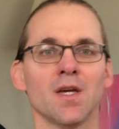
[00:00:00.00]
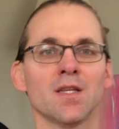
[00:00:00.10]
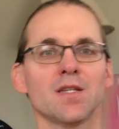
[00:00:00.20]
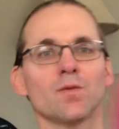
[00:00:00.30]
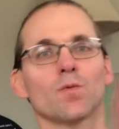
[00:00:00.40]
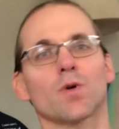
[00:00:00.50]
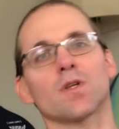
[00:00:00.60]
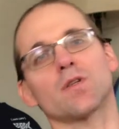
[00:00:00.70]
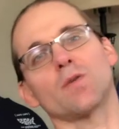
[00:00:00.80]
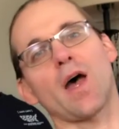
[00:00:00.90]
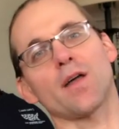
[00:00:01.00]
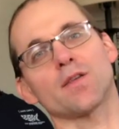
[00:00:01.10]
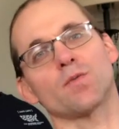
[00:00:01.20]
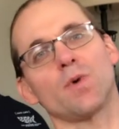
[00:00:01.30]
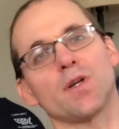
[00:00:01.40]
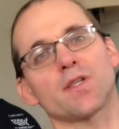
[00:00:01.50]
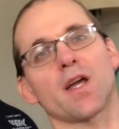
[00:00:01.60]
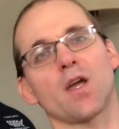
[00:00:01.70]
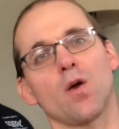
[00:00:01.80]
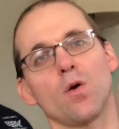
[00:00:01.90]
didn't work out as well as I
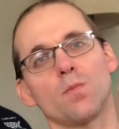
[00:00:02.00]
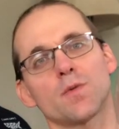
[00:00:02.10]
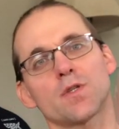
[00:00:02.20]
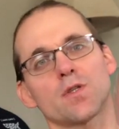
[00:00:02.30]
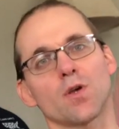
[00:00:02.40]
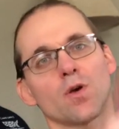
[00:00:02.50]
hoped, so